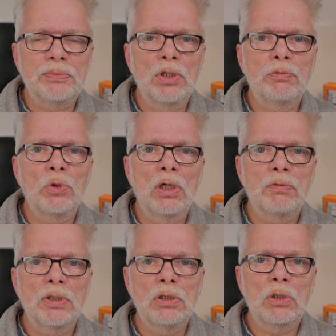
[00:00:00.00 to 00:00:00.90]
If you have
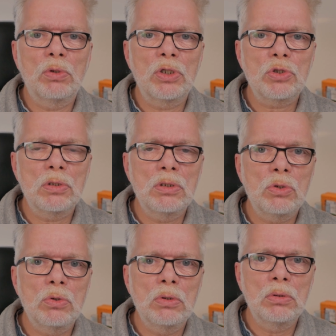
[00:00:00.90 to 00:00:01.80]
any questions,
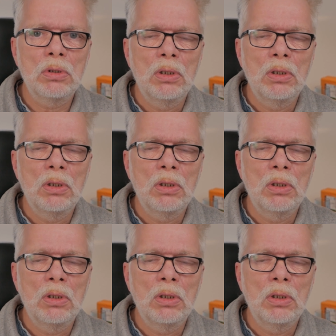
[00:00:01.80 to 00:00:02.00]
you're